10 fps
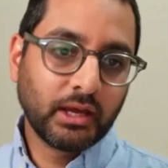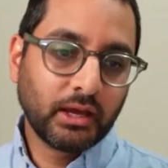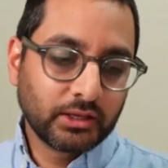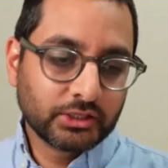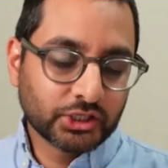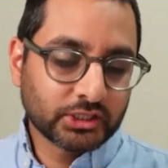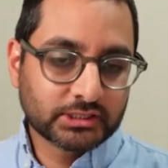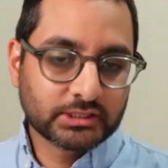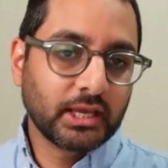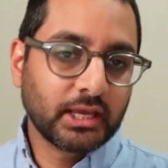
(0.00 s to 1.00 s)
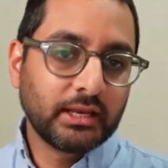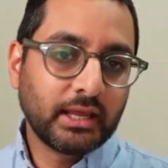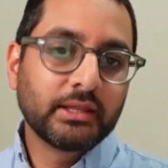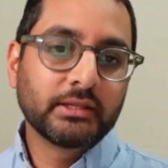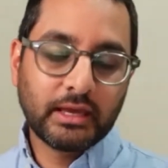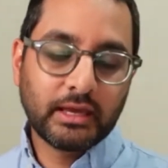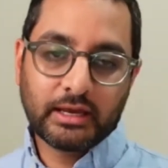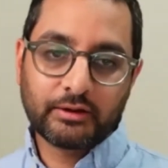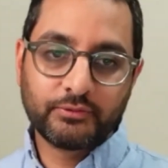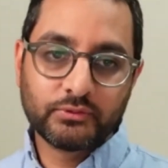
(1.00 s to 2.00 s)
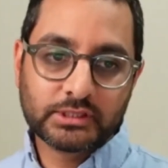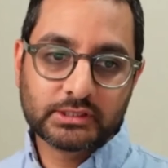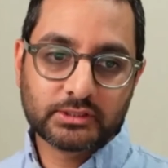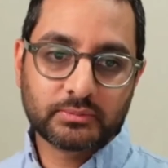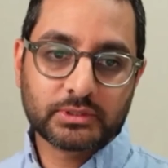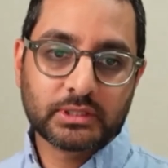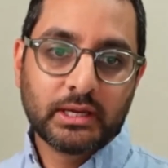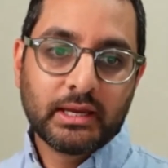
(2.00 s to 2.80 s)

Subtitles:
unjust in our food systems.